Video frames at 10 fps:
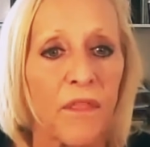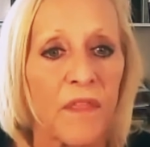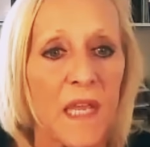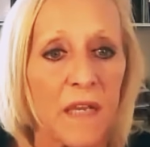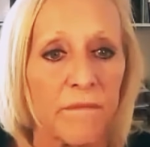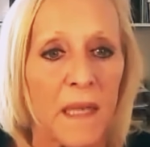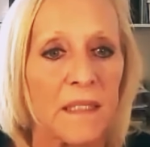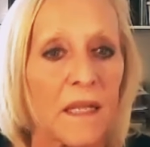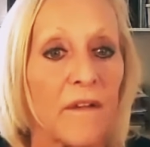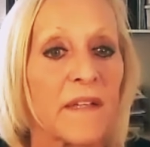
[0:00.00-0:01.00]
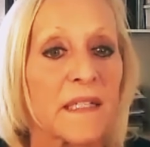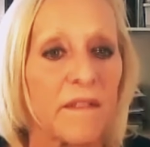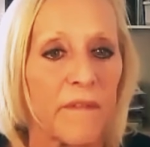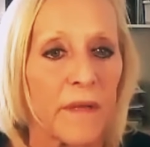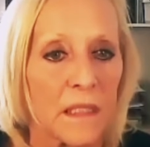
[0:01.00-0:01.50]
to think of myself as
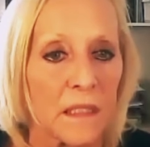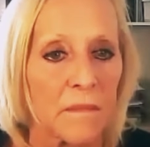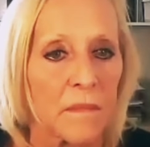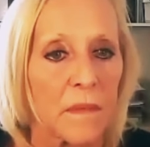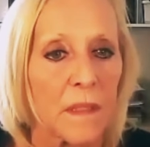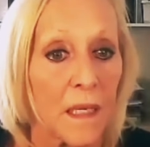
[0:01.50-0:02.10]
a victim.